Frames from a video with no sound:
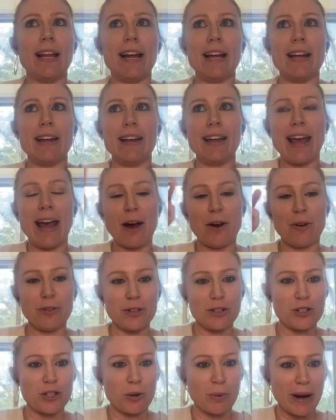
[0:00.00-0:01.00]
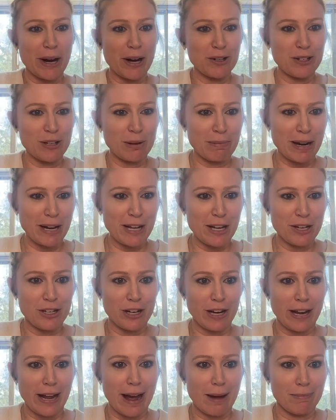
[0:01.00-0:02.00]
like count the squares on my
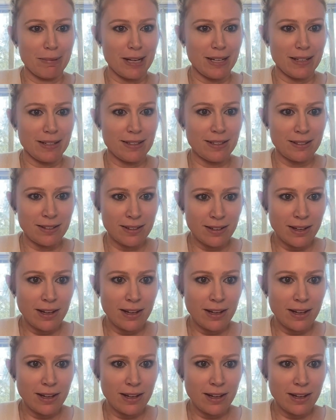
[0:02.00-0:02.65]
kitchen cabinets.